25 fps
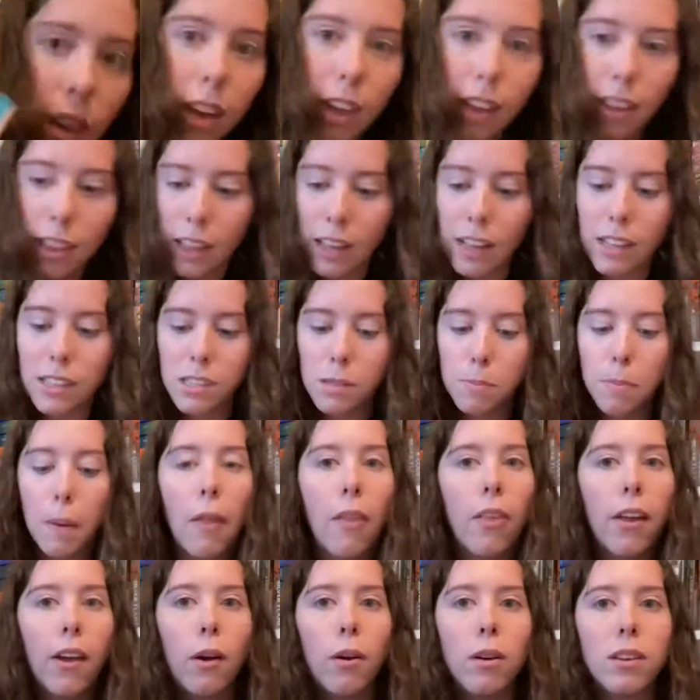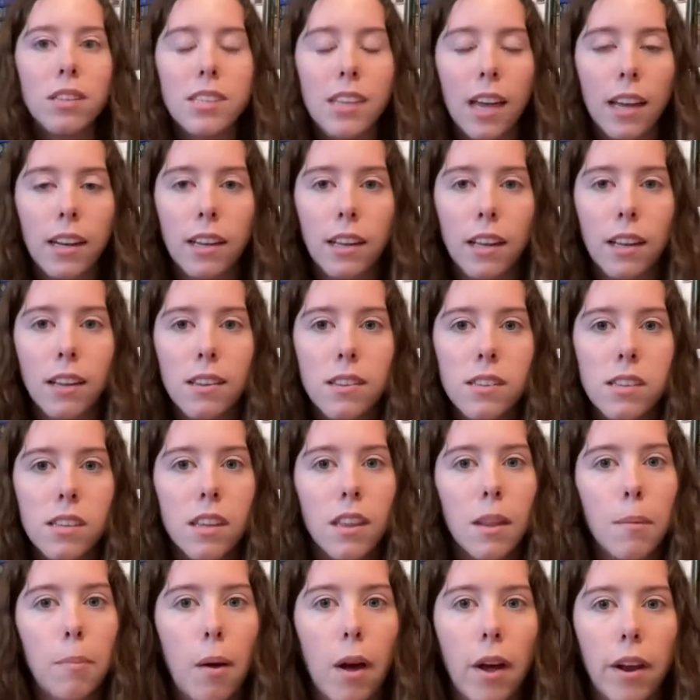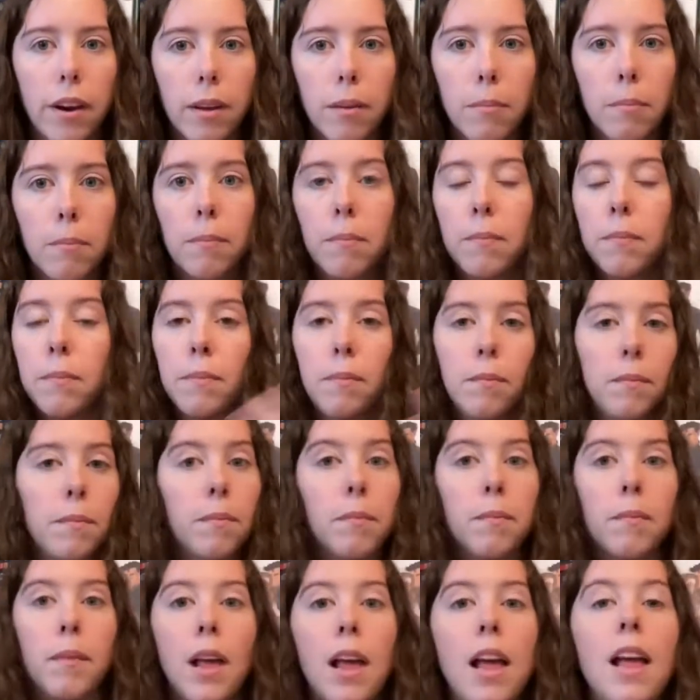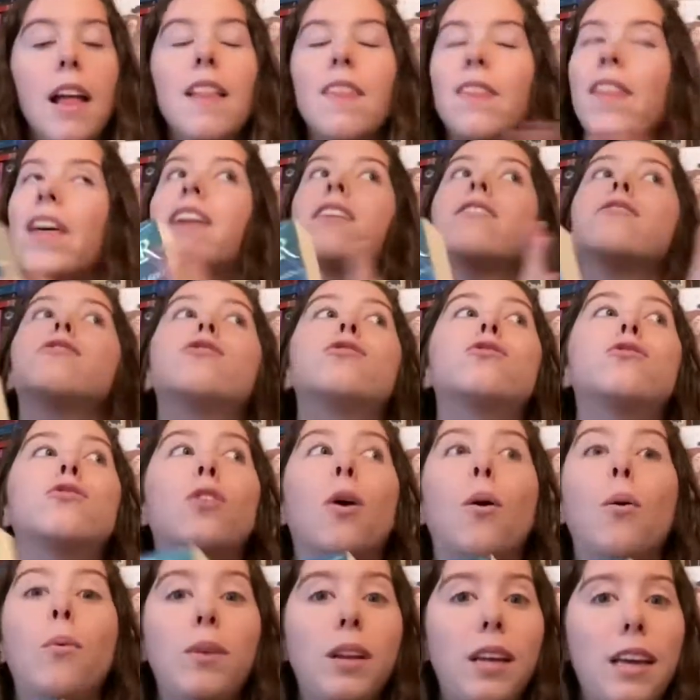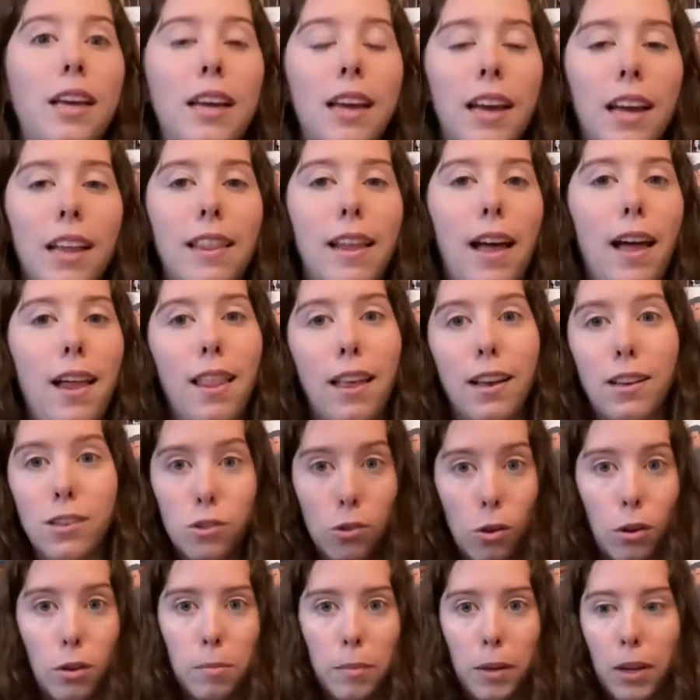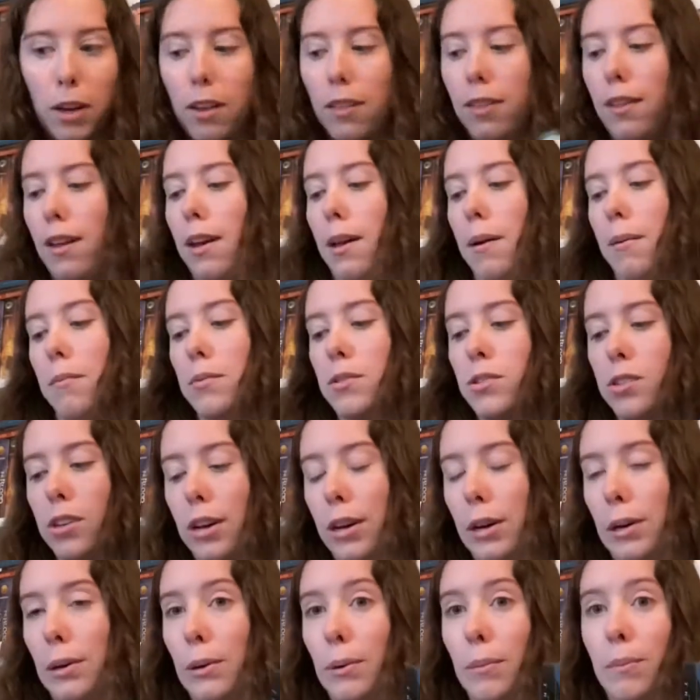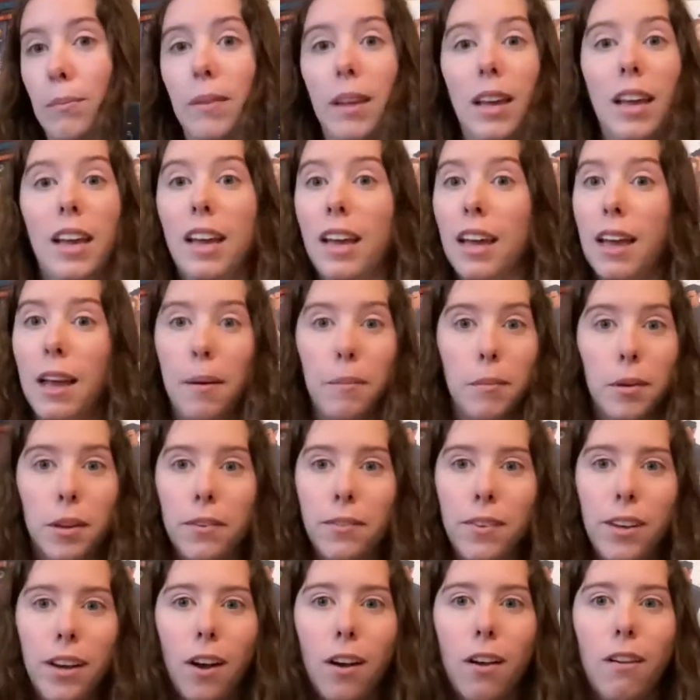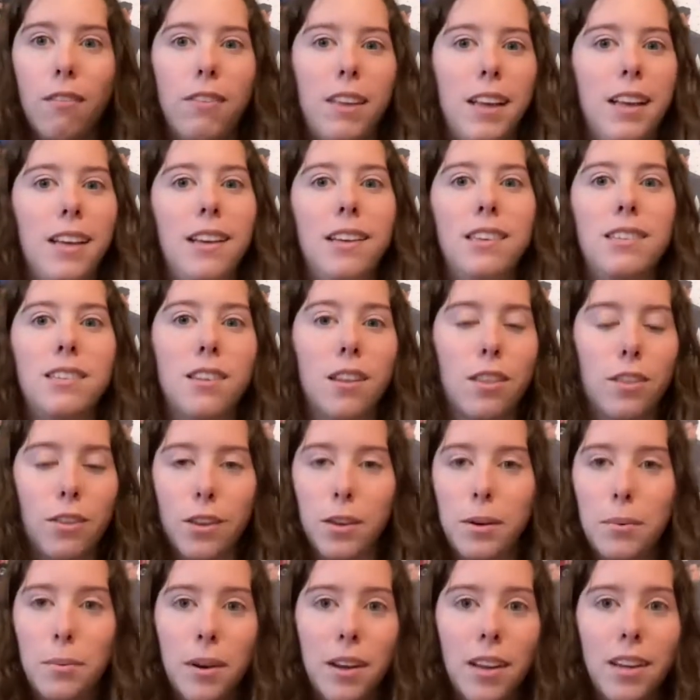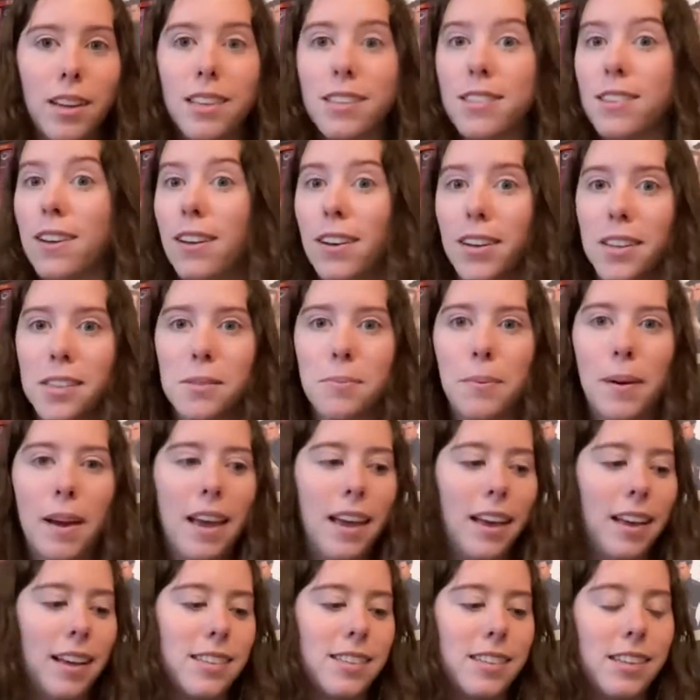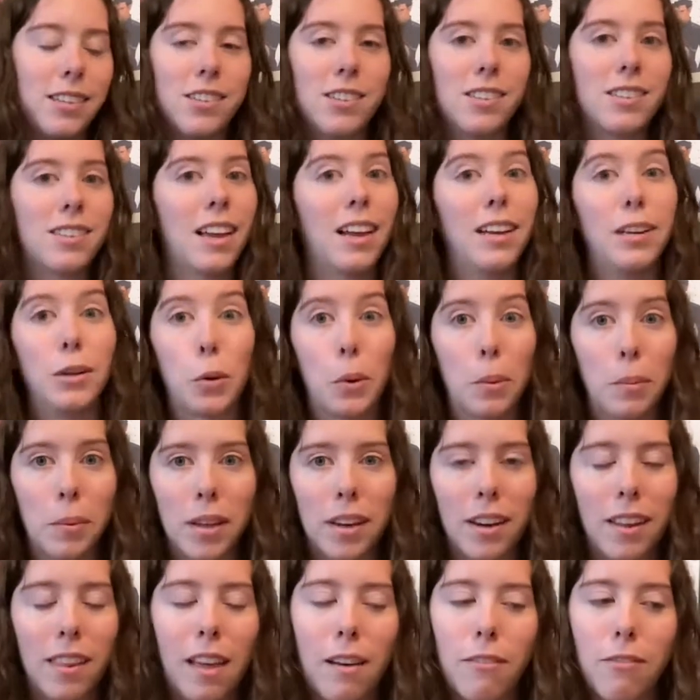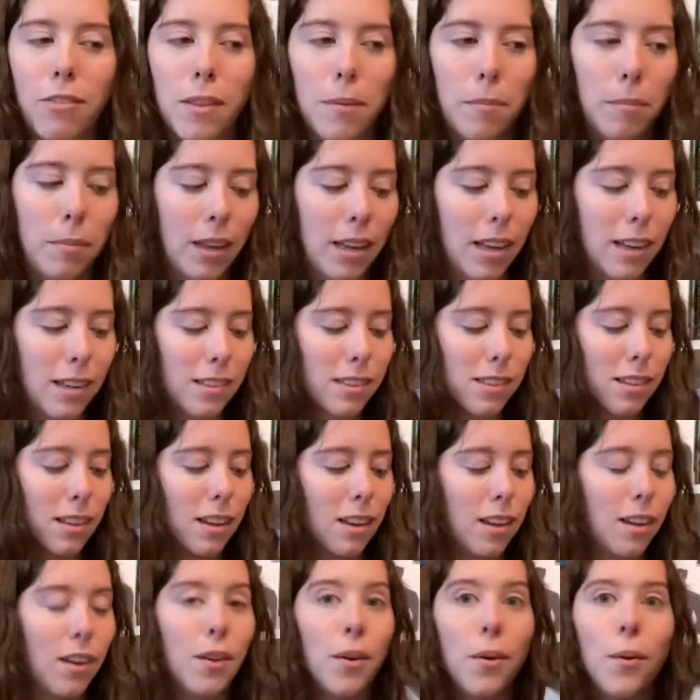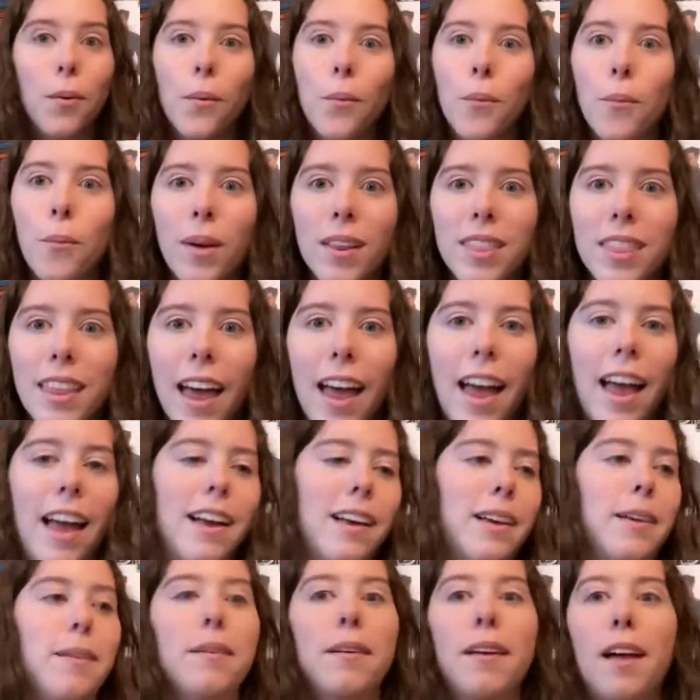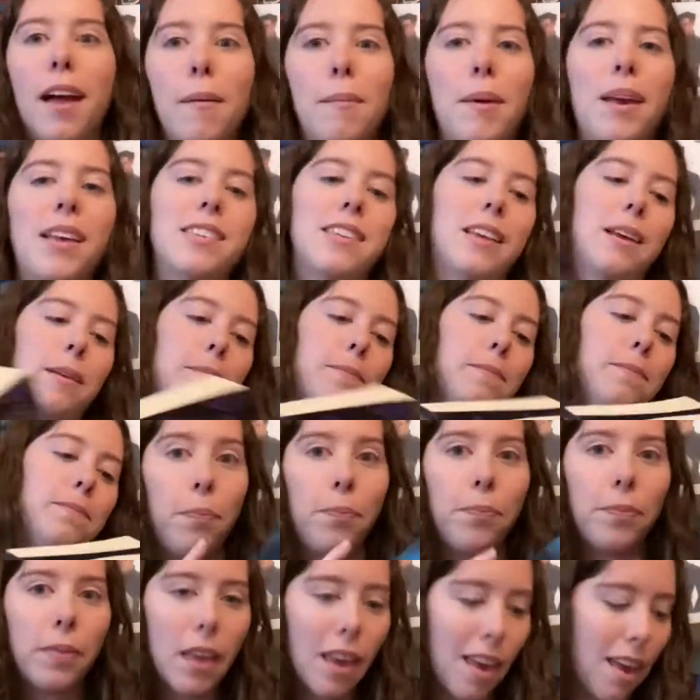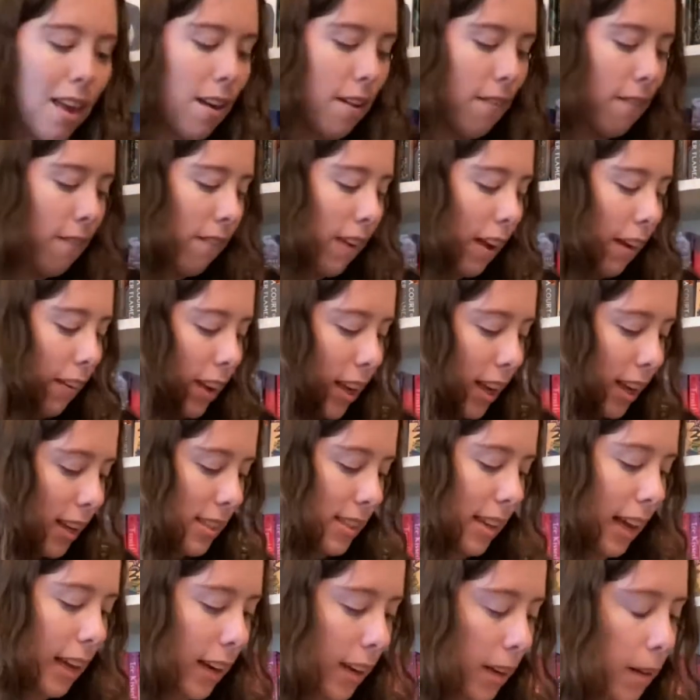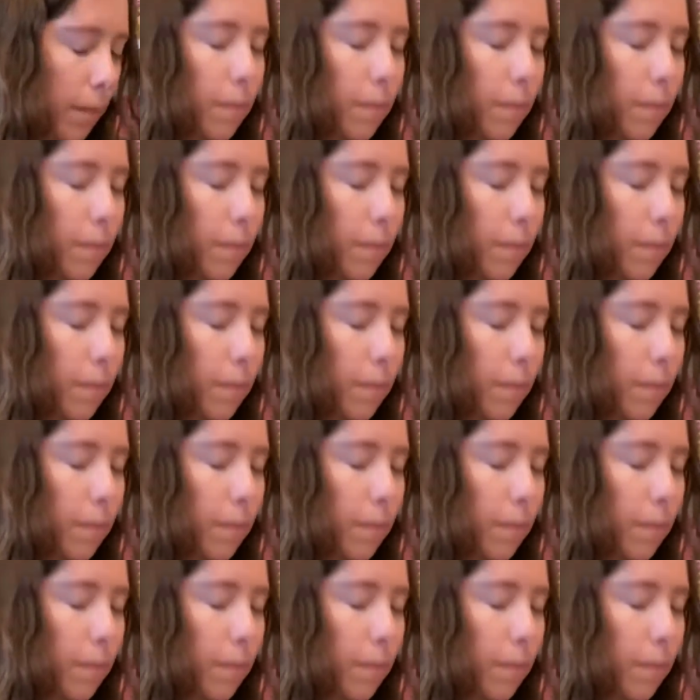Like, it's spelling out a sentence in the bottom. That is so neat, and that, like, sold me on them, so I'm gonna read all of these. The third one is on its way, because I know I'm gonna love them, because what the heck? Amazing. Very excited.